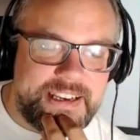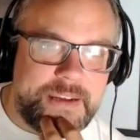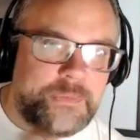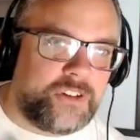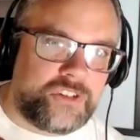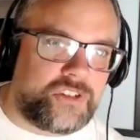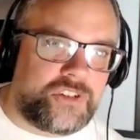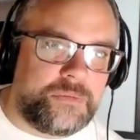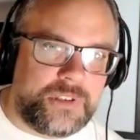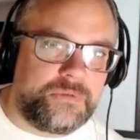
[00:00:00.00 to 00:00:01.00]
and I'm not just
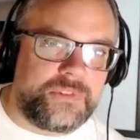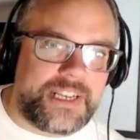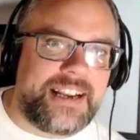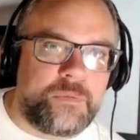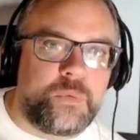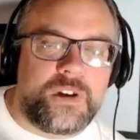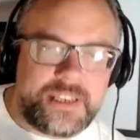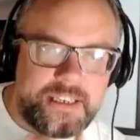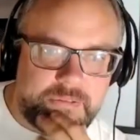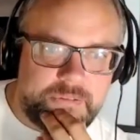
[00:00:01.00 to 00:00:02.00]
someone who's kind of
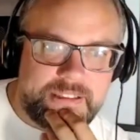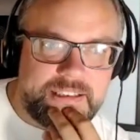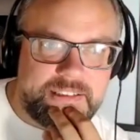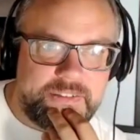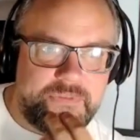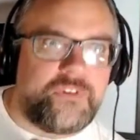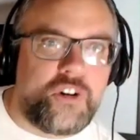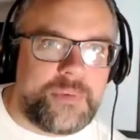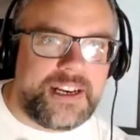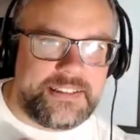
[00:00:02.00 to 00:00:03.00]
working through things
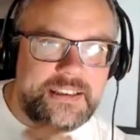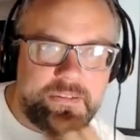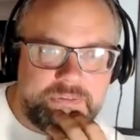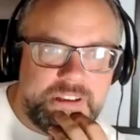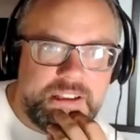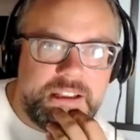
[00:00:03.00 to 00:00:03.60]
for myself